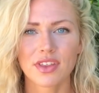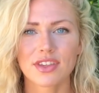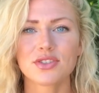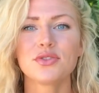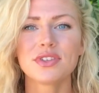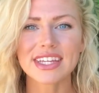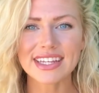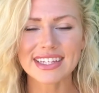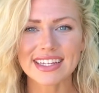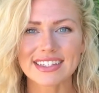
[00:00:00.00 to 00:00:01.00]
This
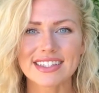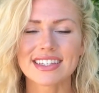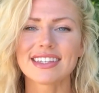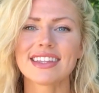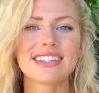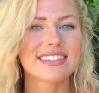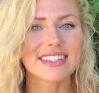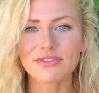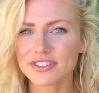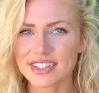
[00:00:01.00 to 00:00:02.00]
uniqueness, these
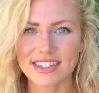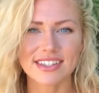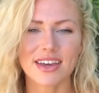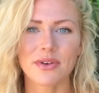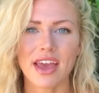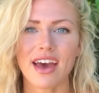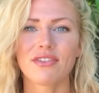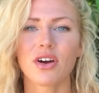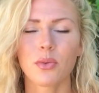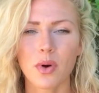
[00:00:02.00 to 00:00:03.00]
differences that we have
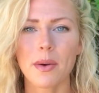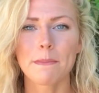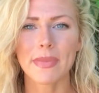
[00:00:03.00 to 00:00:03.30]
are what